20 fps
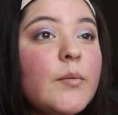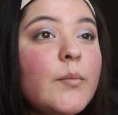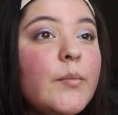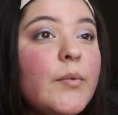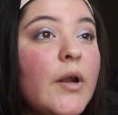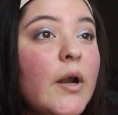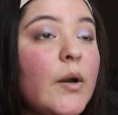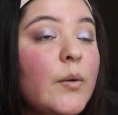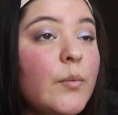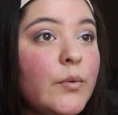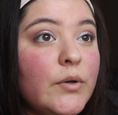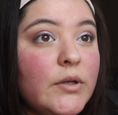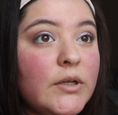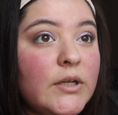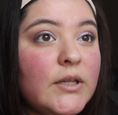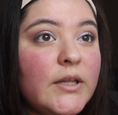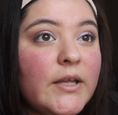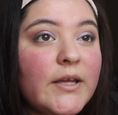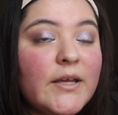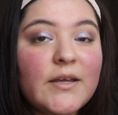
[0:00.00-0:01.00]
but I
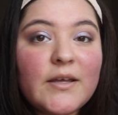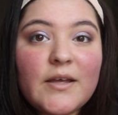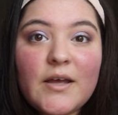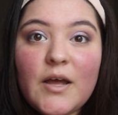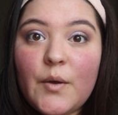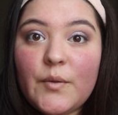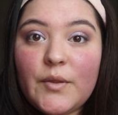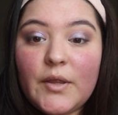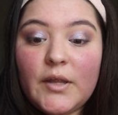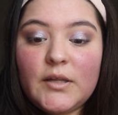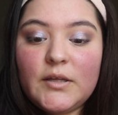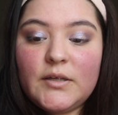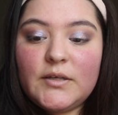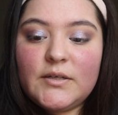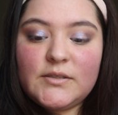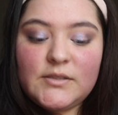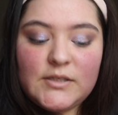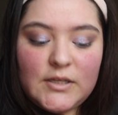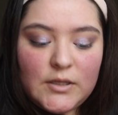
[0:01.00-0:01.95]
really like how that looks.